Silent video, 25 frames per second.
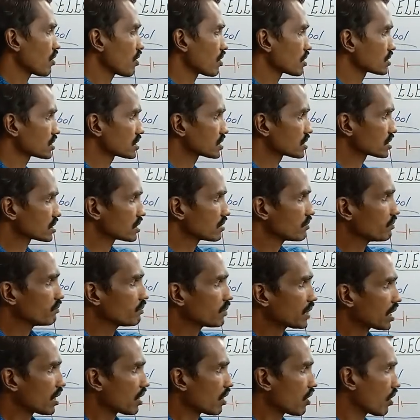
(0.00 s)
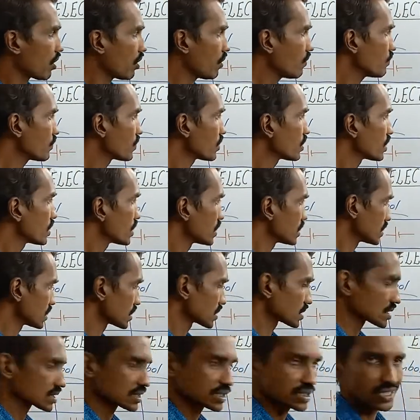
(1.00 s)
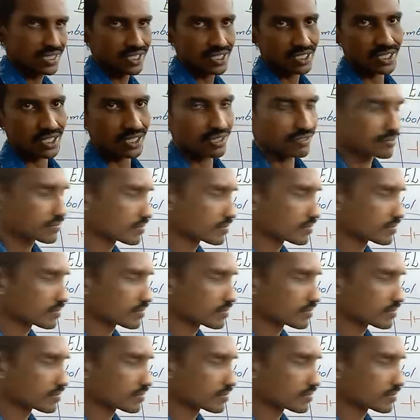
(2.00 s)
or the symbol of resistor.